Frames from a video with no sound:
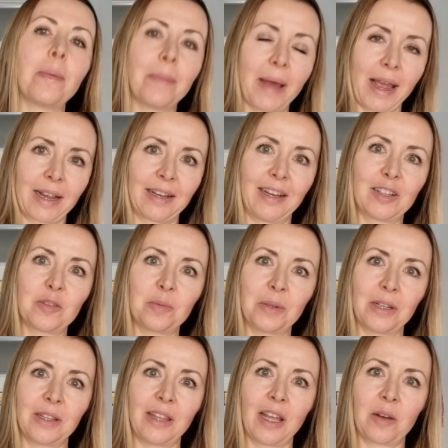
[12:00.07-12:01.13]
buck, let's put
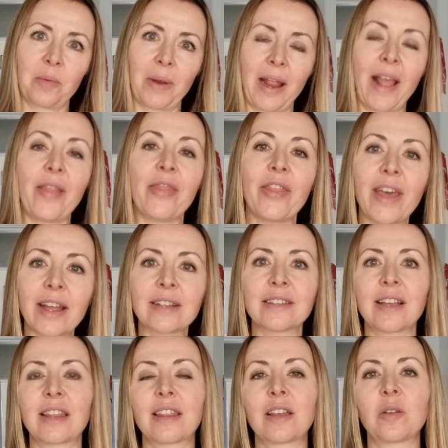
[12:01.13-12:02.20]
it that way. And that's,
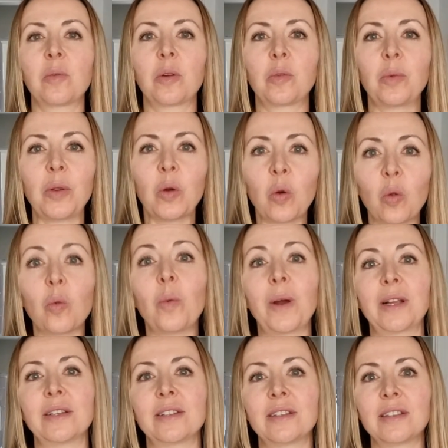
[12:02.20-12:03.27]
I think, what we all
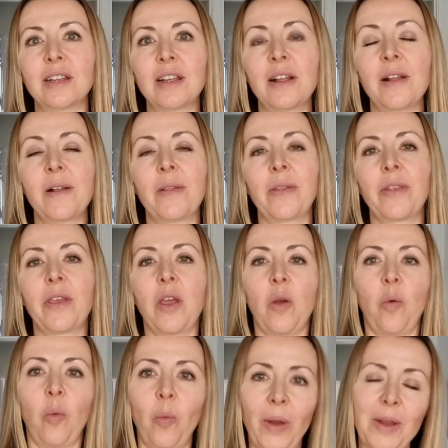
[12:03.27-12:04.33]
want
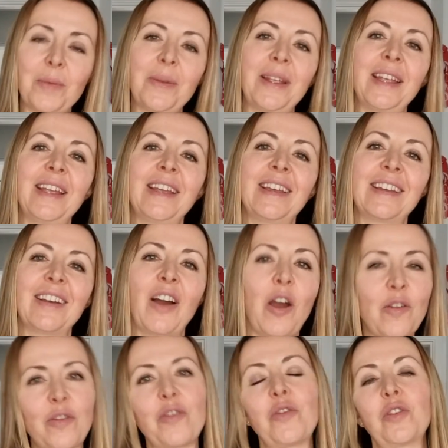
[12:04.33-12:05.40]
when we
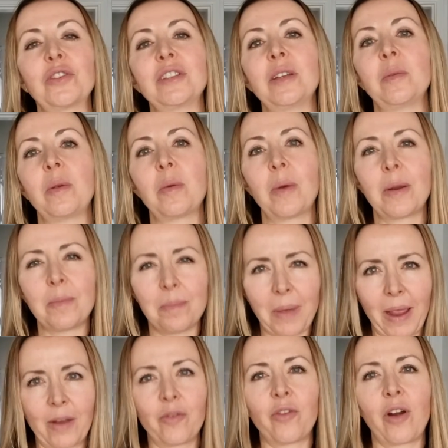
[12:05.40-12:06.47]
over 40. We want
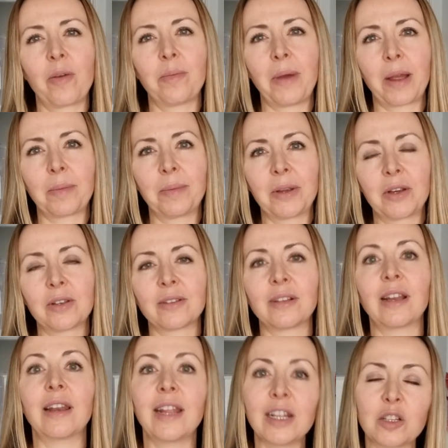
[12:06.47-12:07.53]
bang for our buck, because
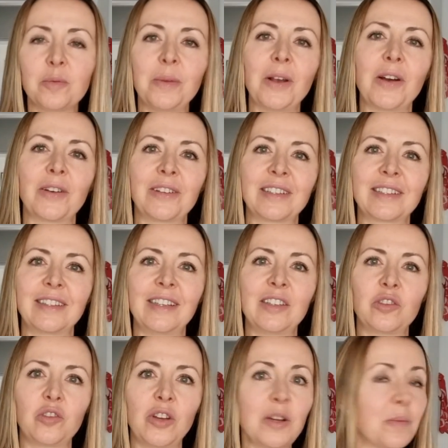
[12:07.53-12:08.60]
let's be honest, these
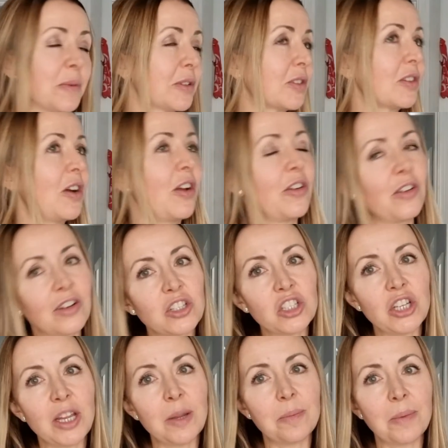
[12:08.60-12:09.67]
treatments are not
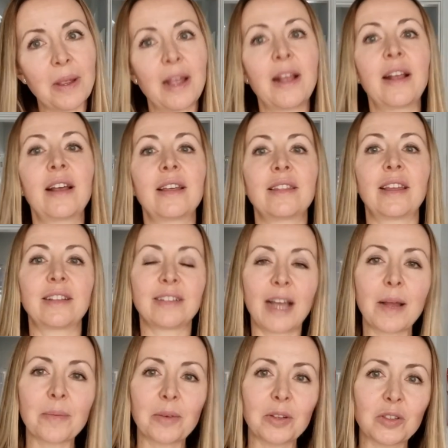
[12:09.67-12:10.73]
cheap. They're
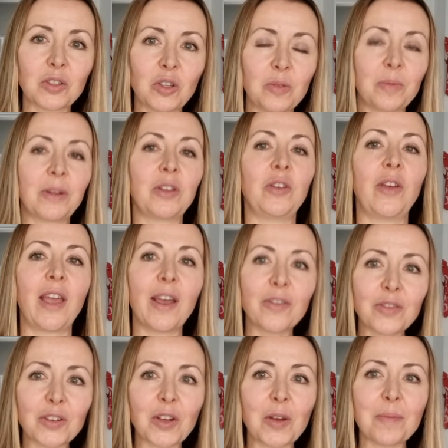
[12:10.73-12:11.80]
time consuming. You have
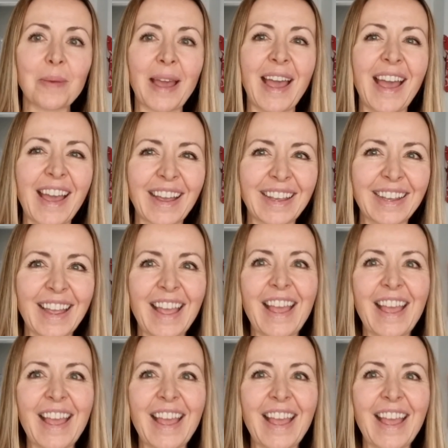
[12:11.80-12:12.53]
to go back.